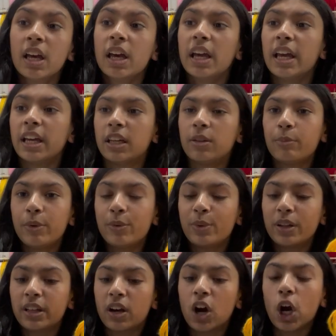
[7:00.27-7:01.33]
it can be
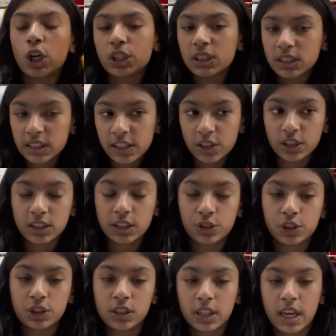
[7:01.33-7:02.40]
really hard to see your
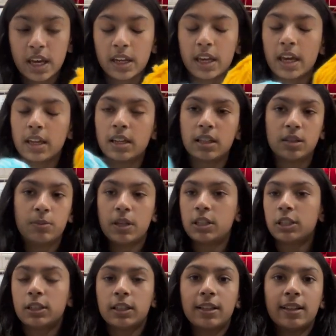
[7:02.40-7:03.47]
stitches again, and it's
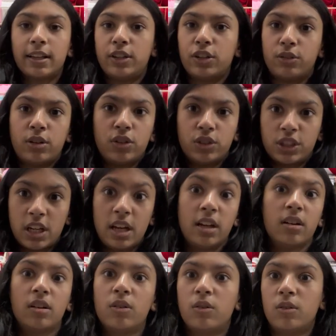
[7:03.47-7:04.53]
basically like you're crocheting
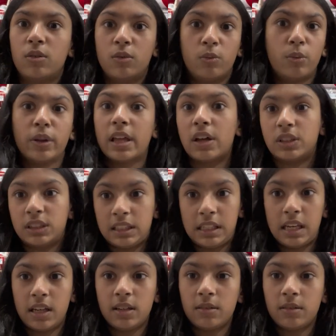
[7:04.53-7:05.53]
without seeing.